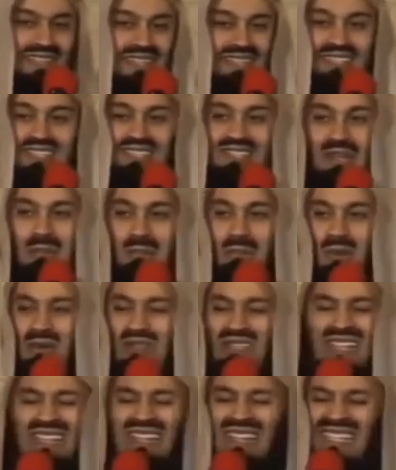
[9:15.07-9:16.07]
It is
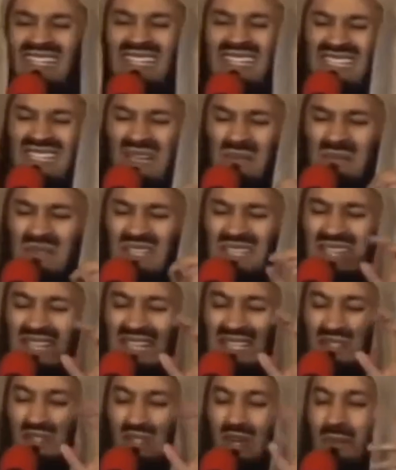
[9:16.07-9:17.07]
reported, and this is something that
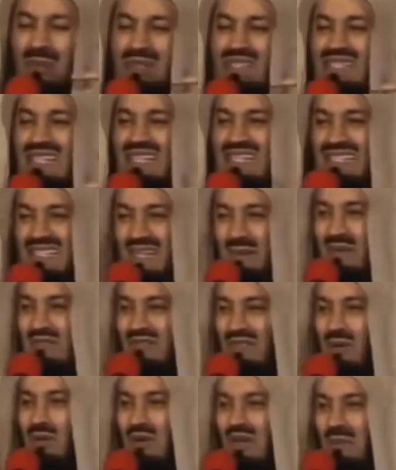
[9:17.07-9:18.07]
is common sense, some of
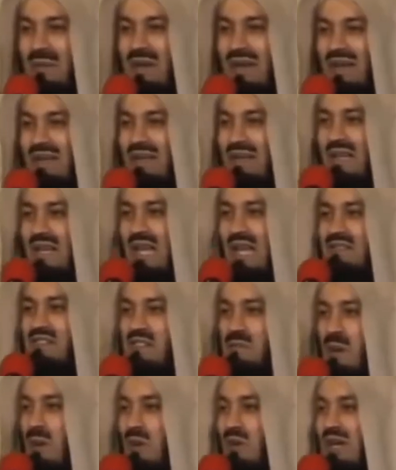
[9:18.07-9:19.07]
the ulama have
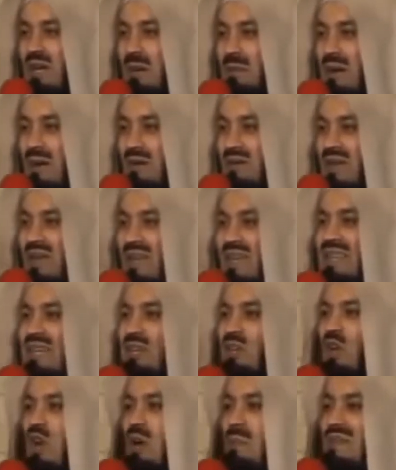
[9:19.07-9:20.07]
spoken about the
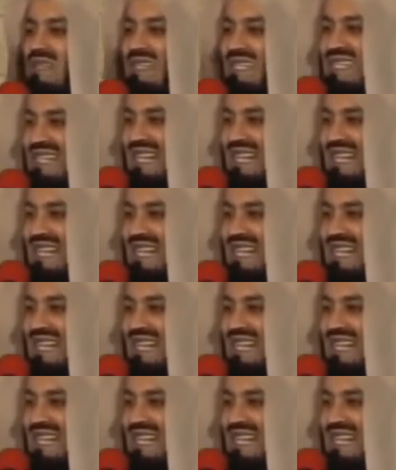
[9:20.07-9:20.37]
common